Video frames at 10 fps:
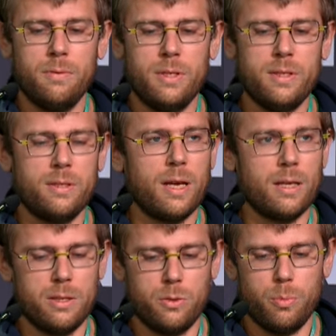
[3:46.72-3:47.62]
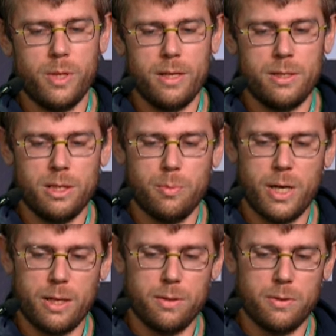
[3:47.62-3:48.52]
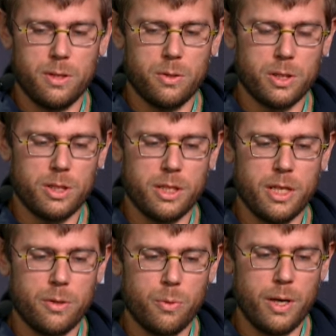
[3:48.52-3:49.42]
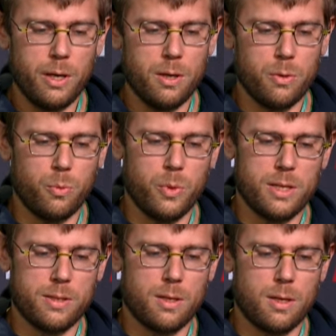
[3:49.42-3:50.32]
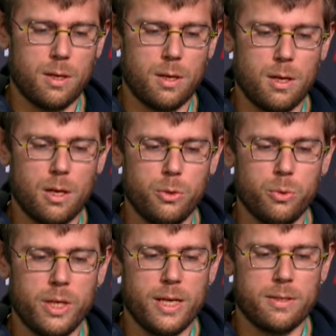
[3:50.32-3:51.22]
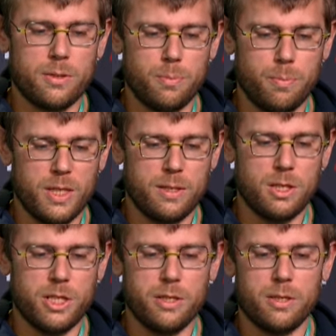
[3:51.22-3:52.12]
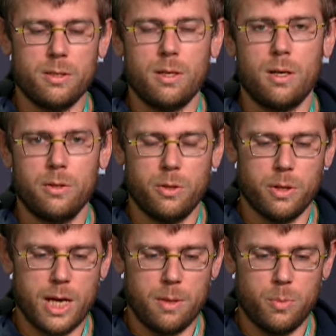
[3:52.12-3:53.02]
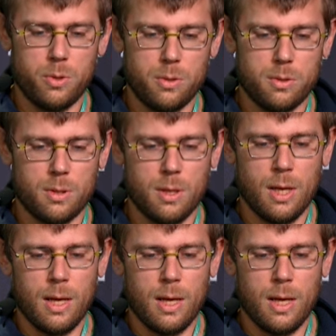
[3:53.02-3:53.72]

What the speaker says: VCSEC is updated by the security gateway with UDS messages on the CAN bus,